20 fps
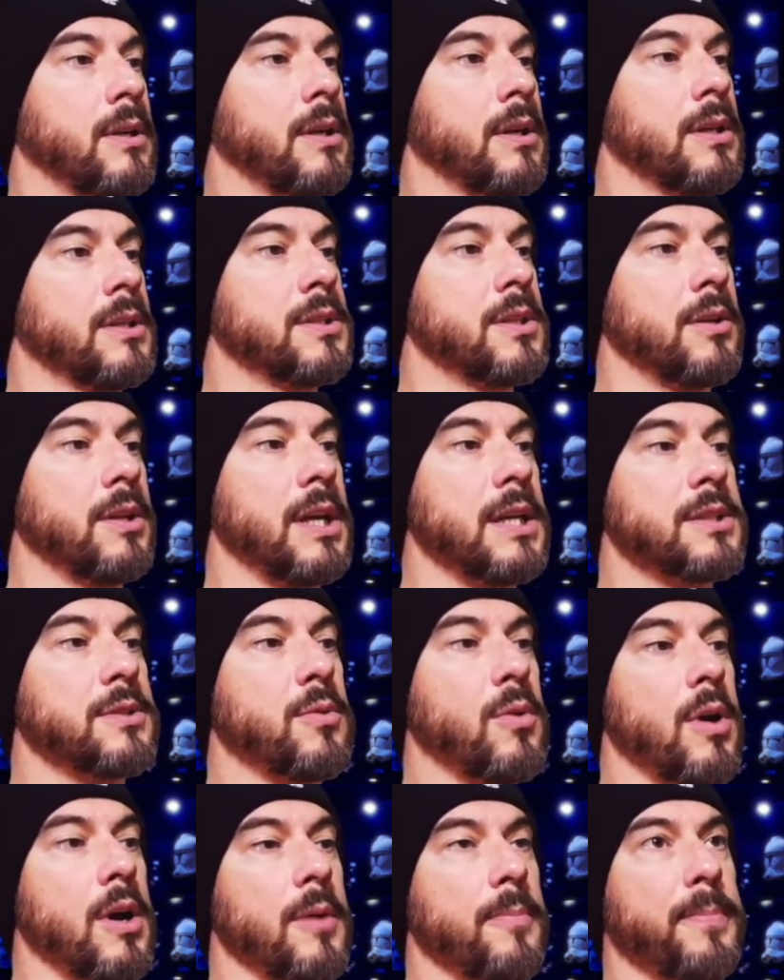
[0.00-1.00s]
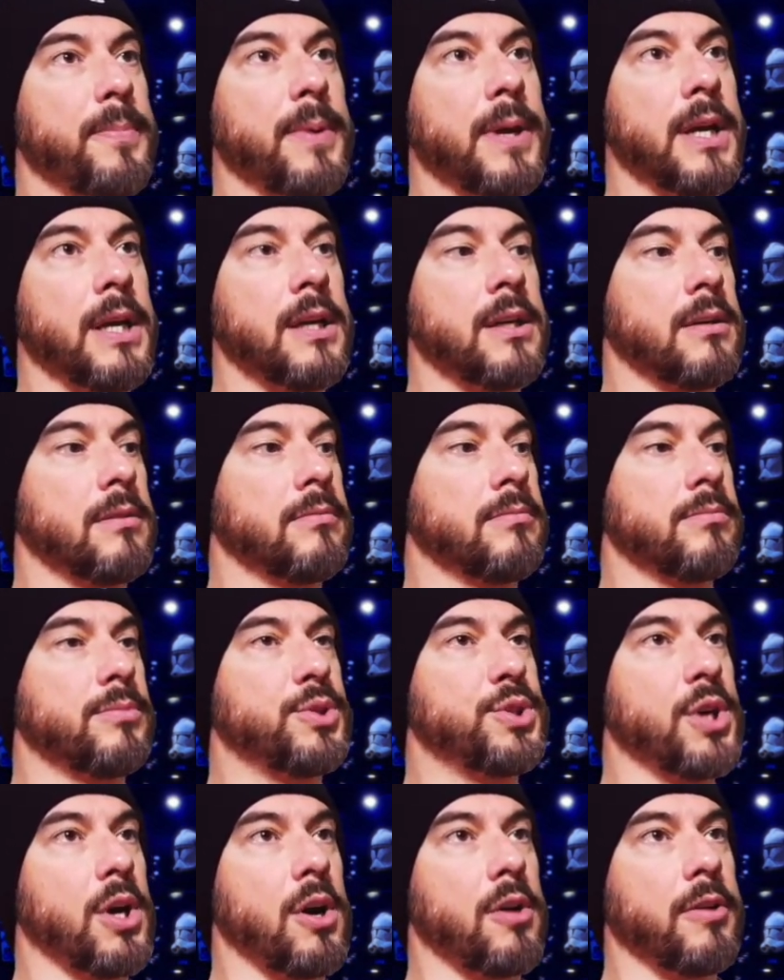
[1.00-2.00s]
So that's quite a big
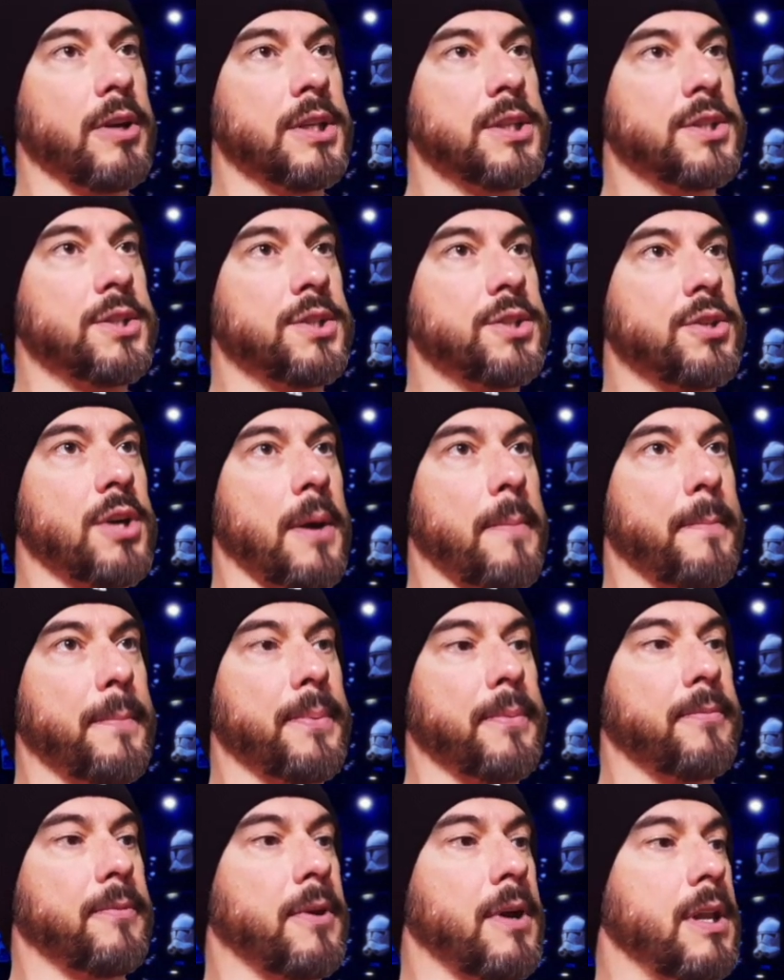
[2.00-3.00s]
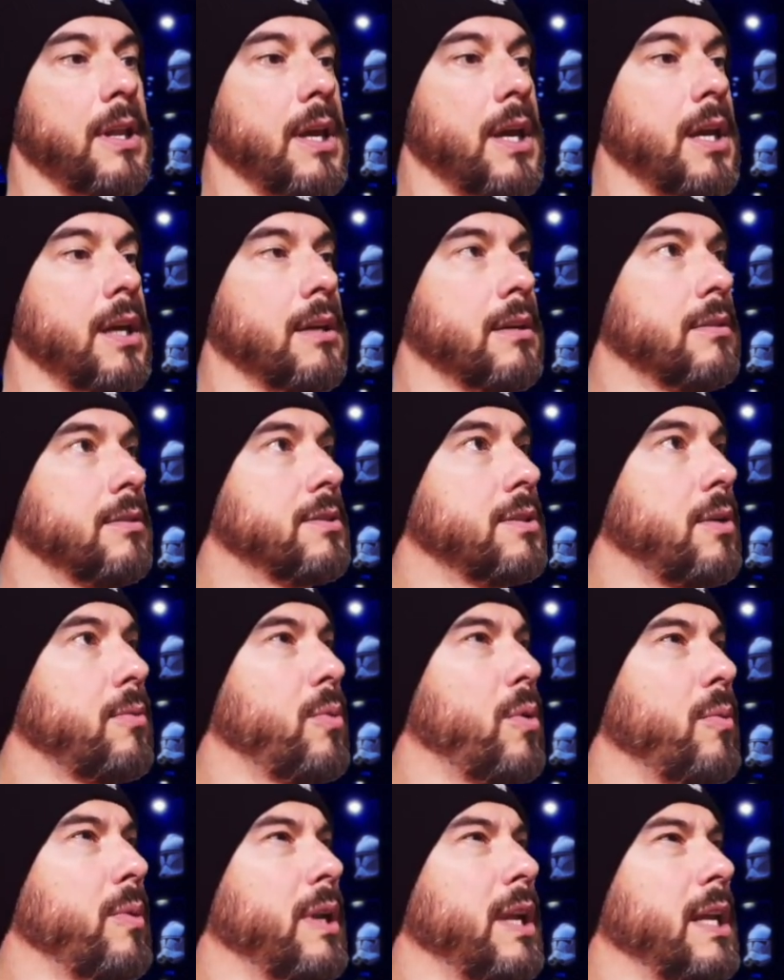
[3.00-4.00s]
jarring jump right there. So
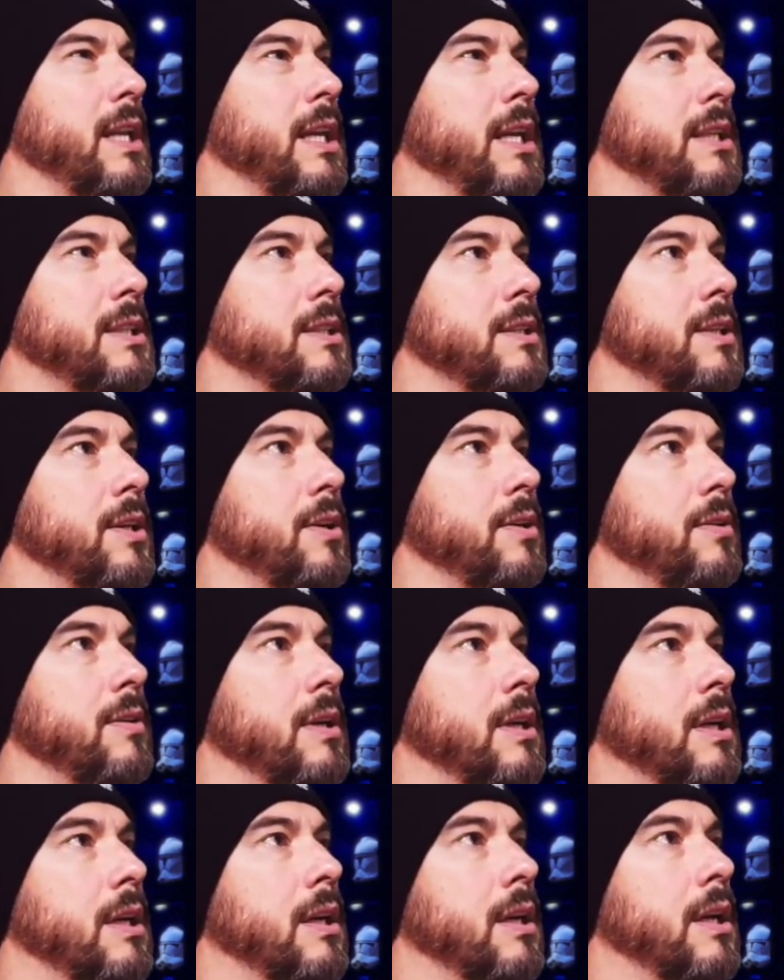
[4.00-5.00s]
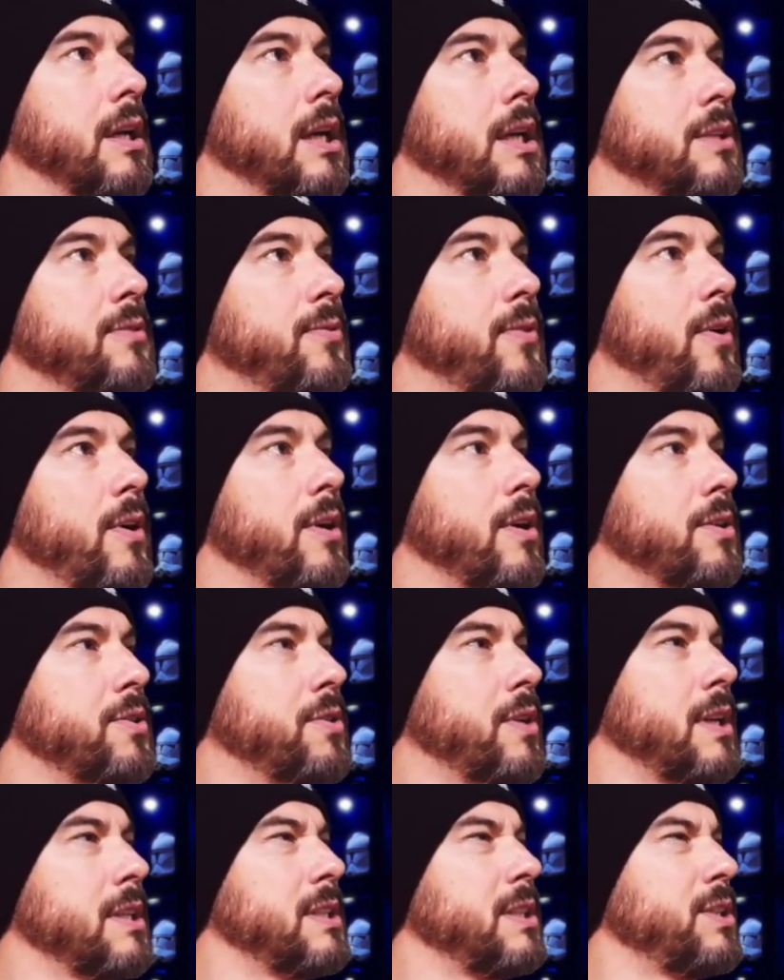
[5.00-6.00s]
what we then need to do is find our
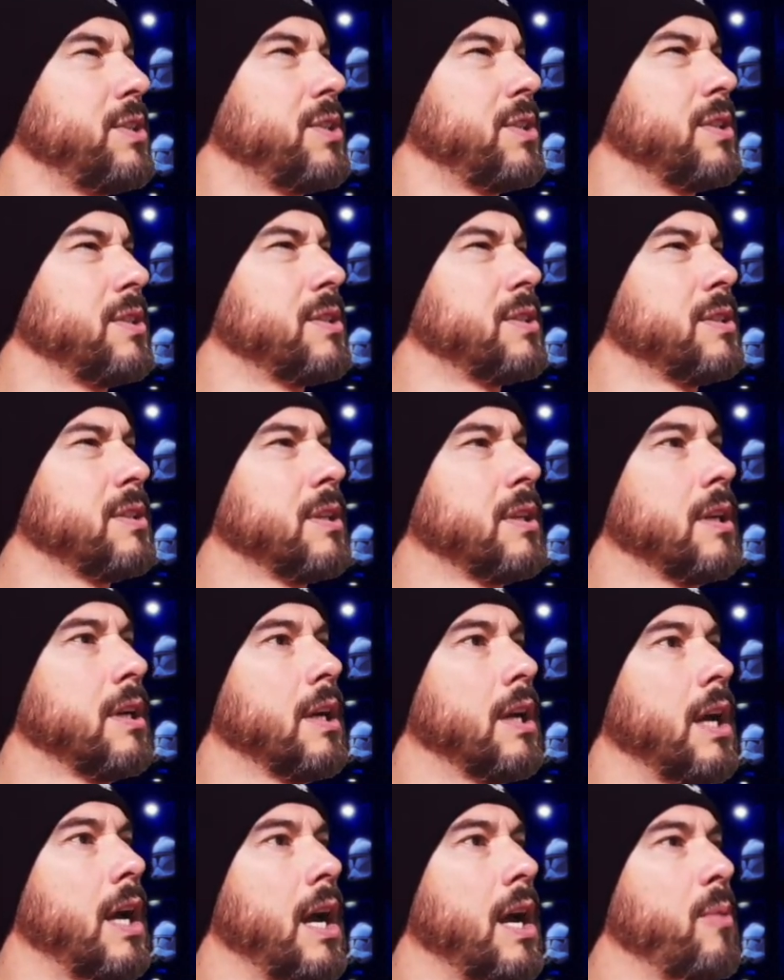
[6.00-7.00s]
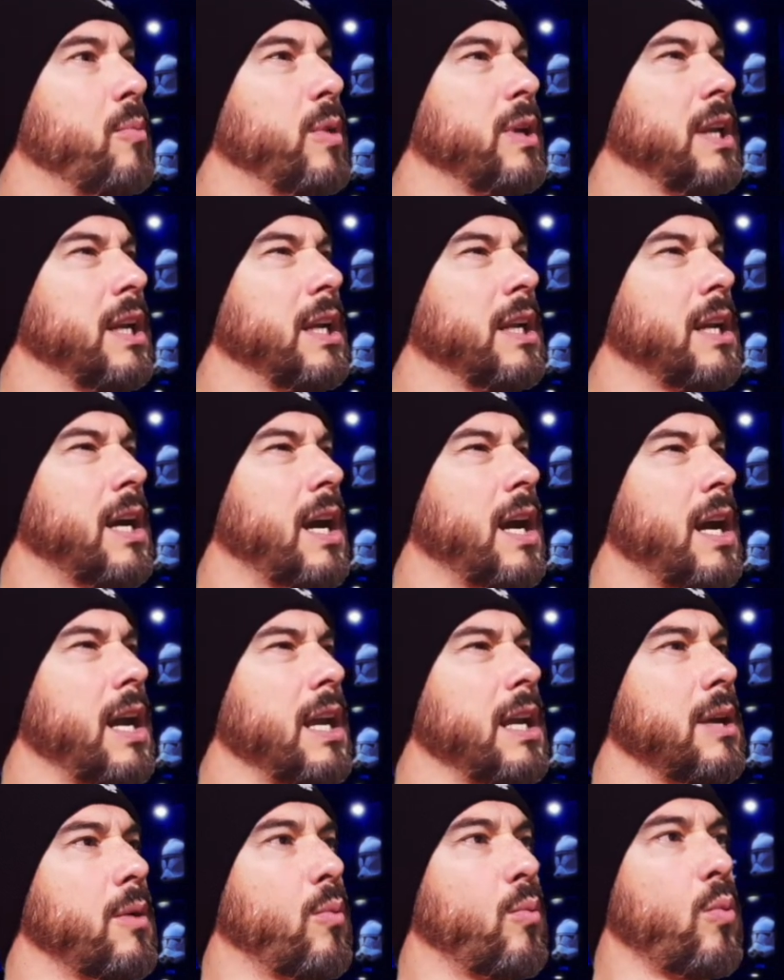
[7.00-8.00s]
transitions, and we need
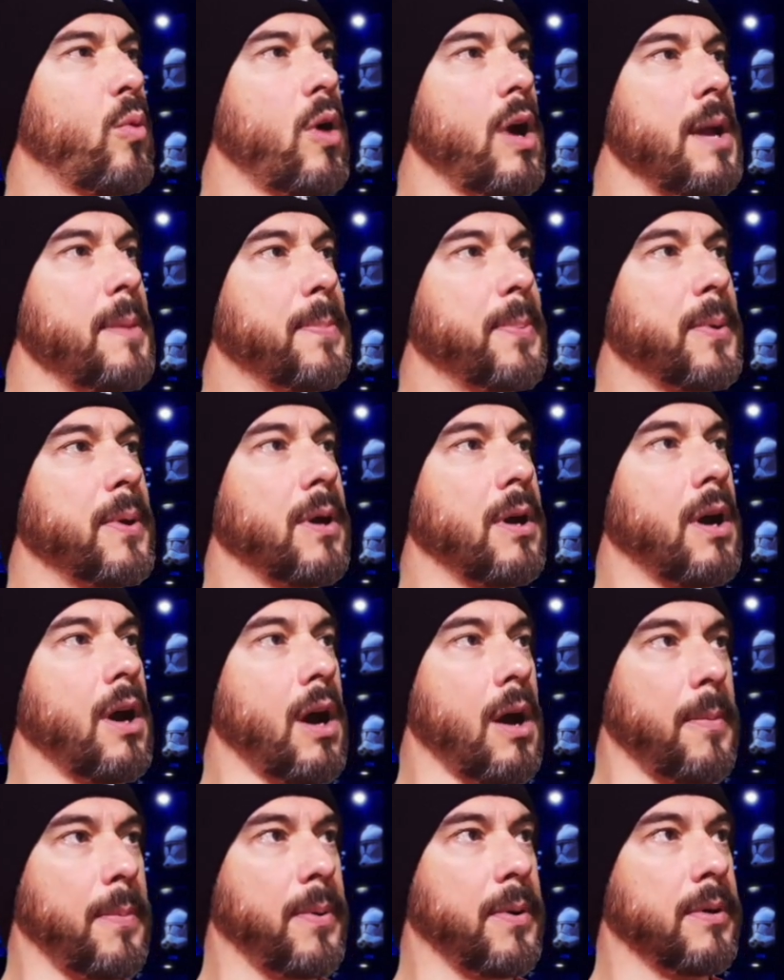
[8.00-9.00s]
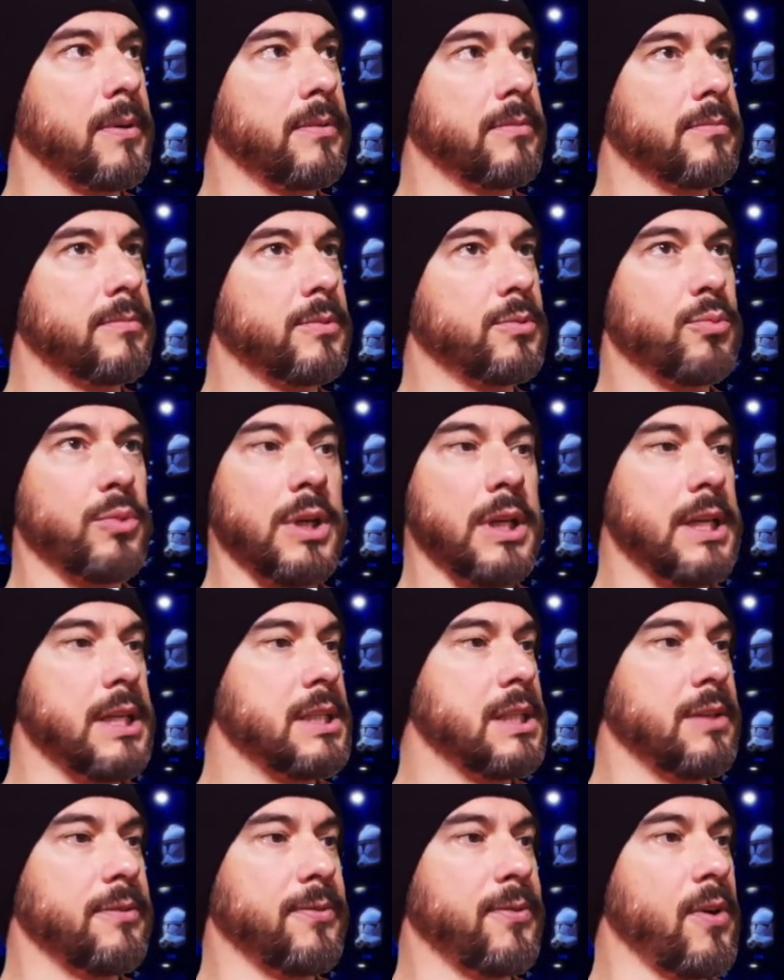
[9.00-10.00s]
a wipe up. Really
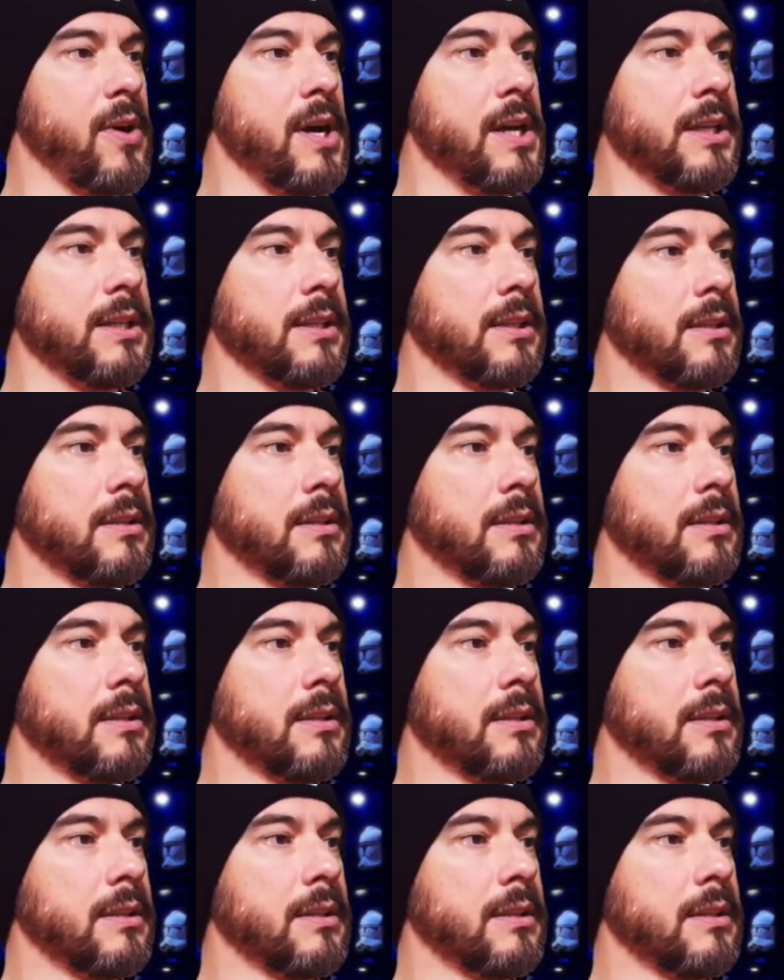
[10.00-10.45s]
easy to find.